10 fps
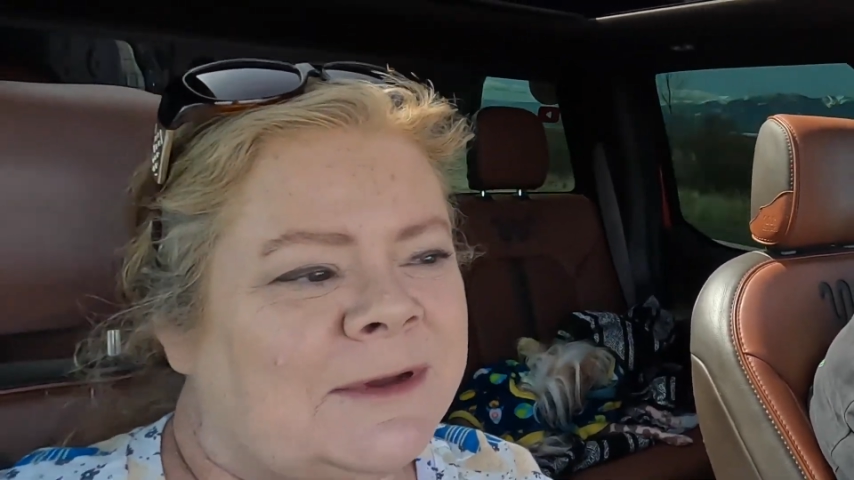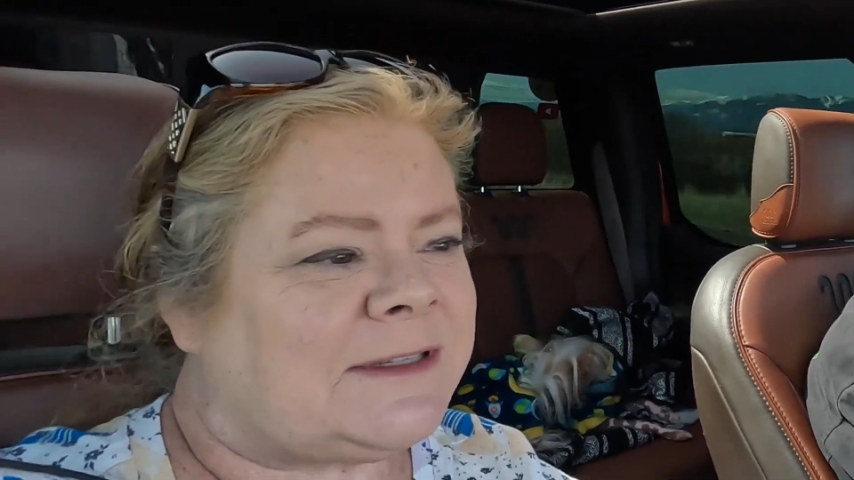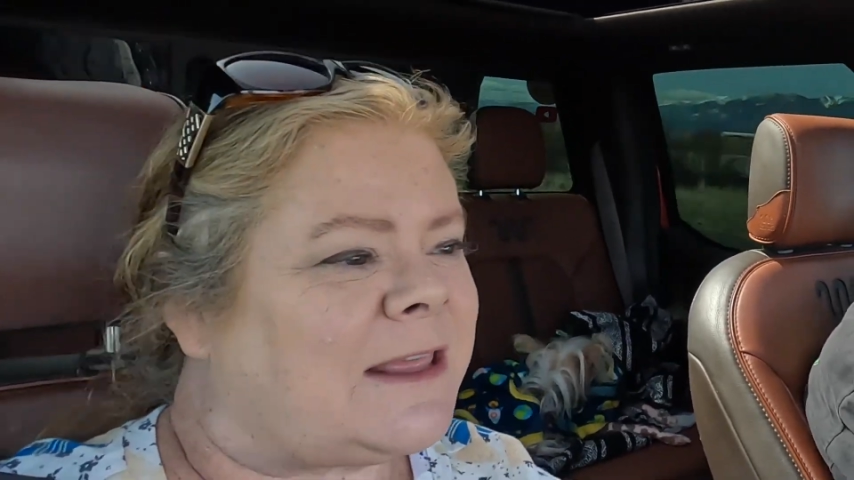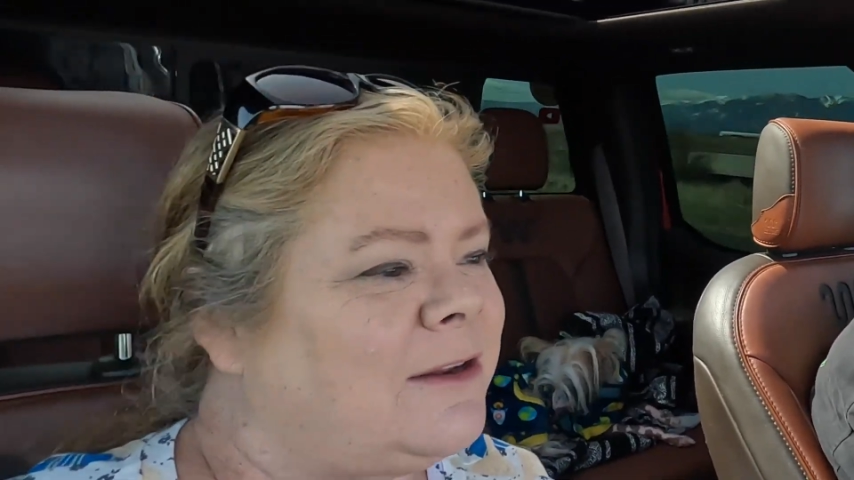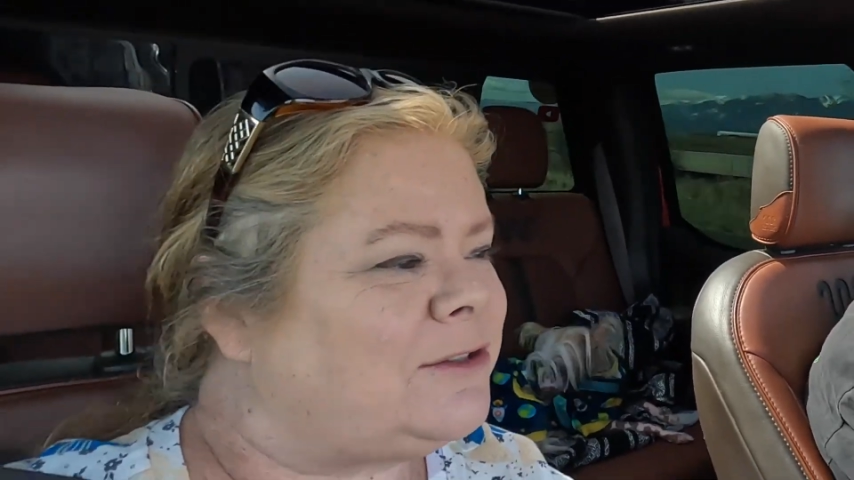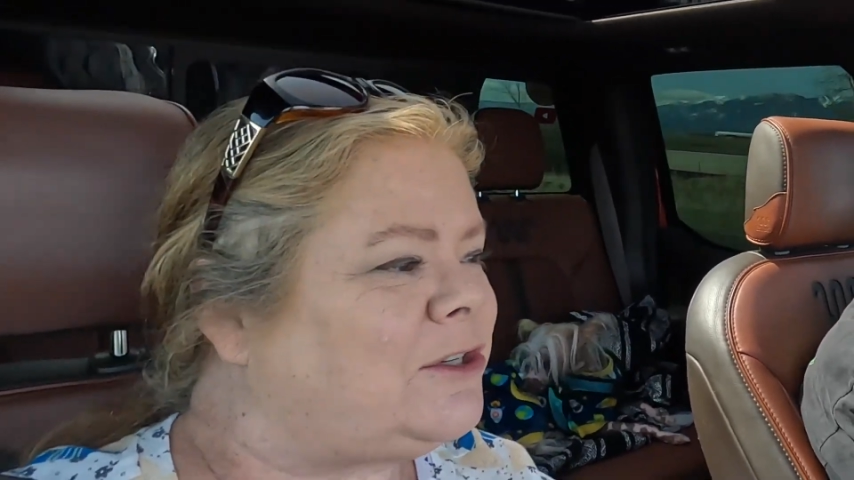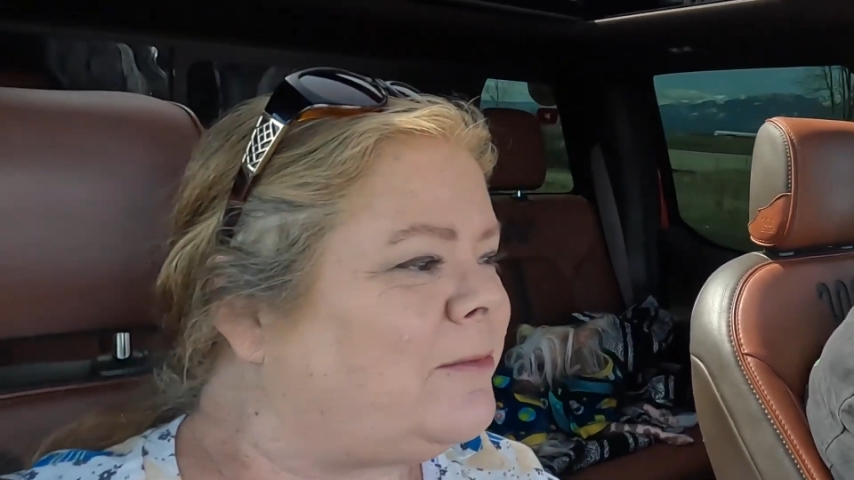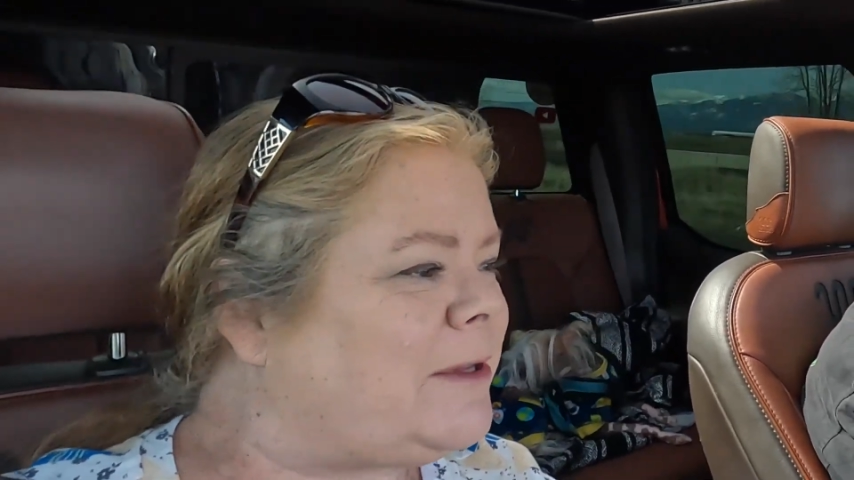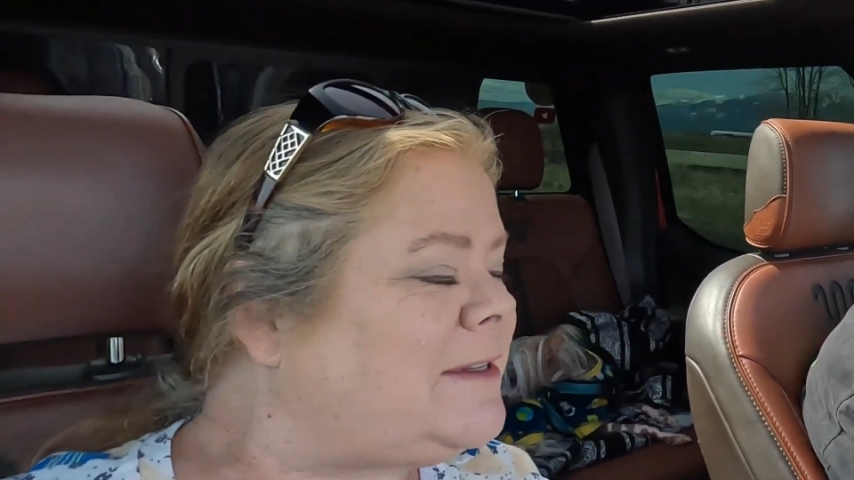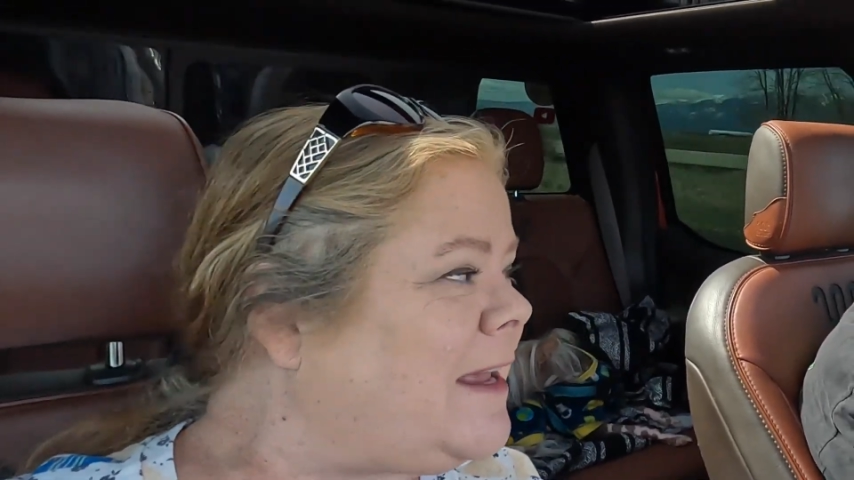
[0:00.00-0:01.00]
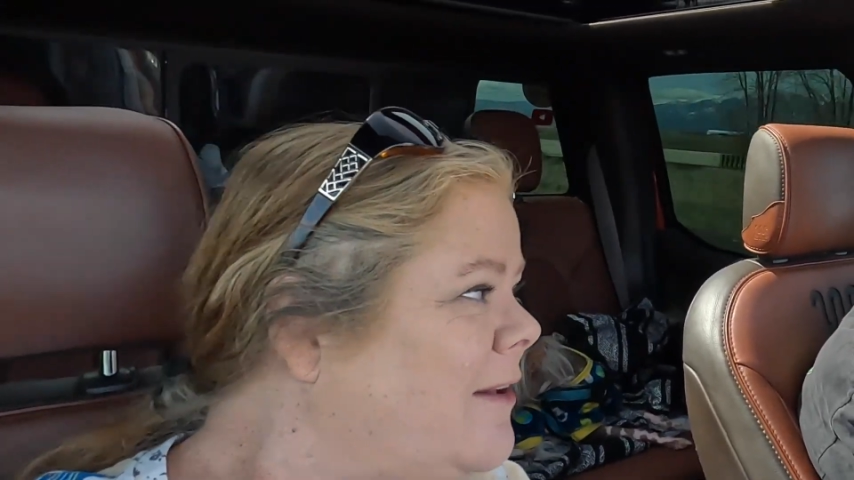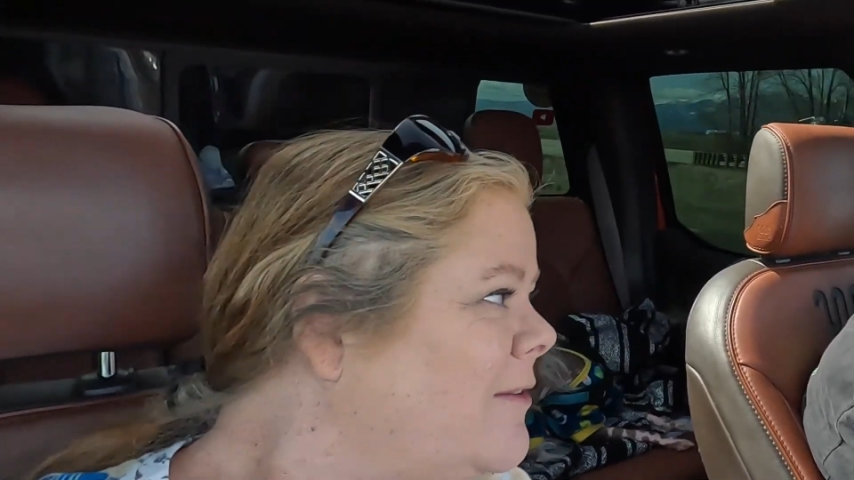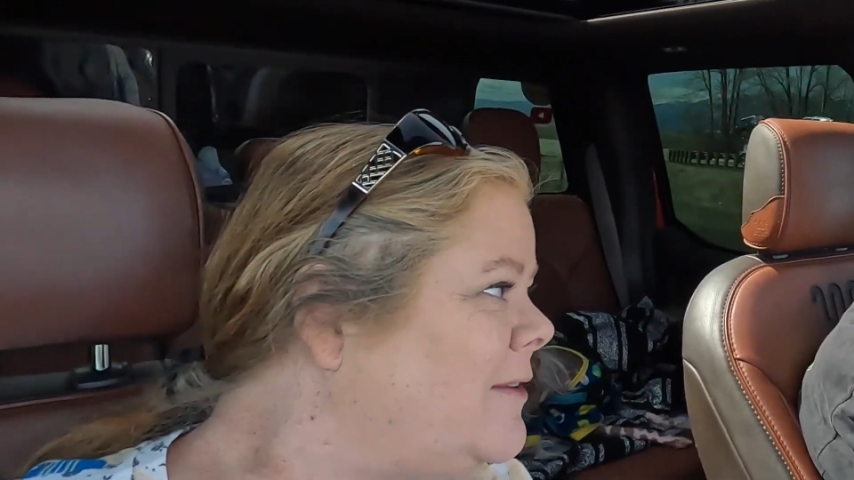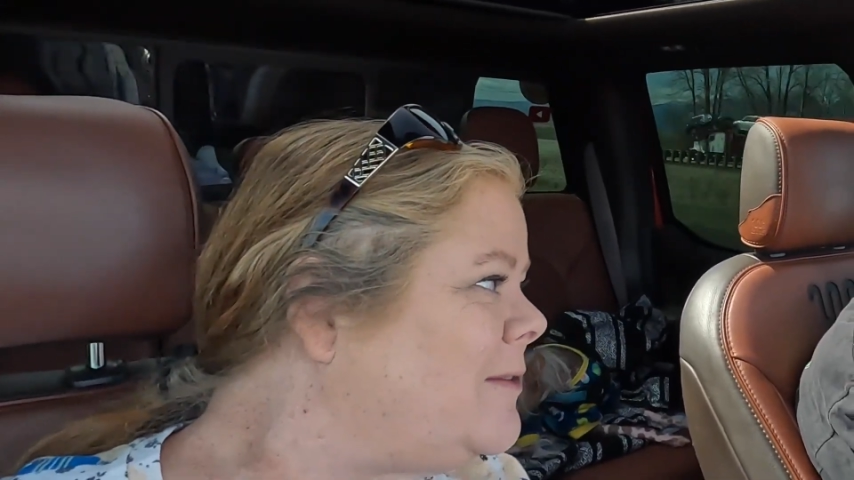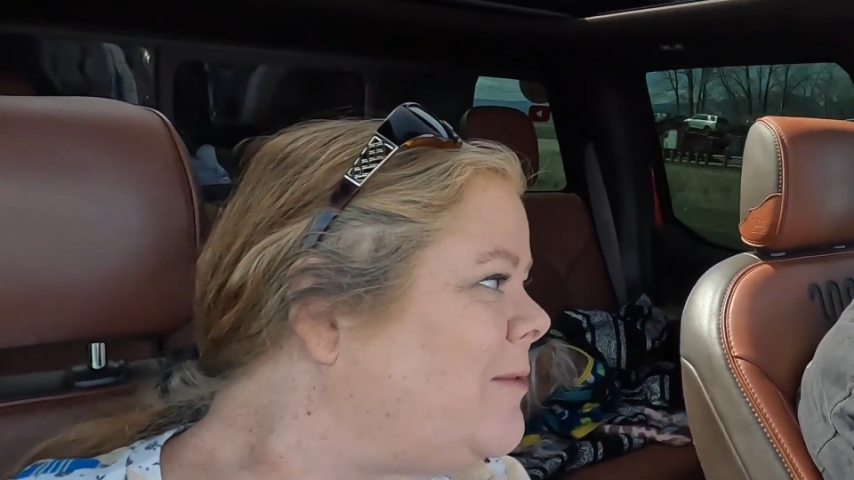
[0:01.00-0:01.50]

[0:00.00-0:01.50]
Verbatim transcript: what's that little German town in